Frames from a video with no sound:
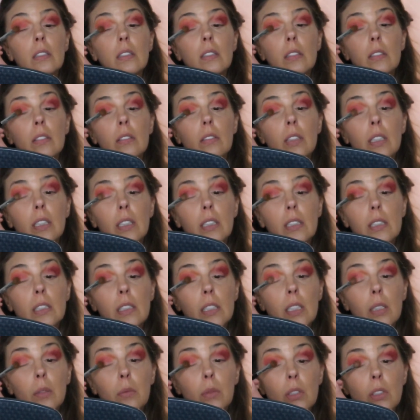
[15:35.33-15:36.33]
So
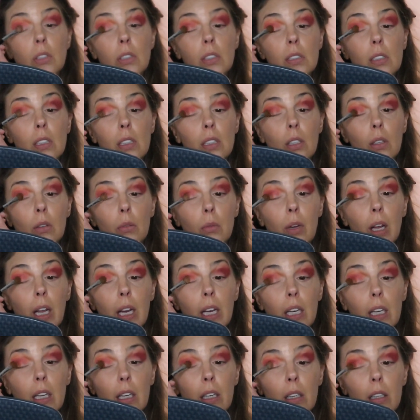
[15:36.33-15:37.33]
Extinguish is going to go
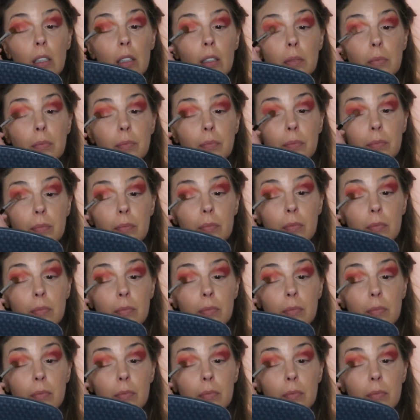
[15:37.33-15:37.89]
right here.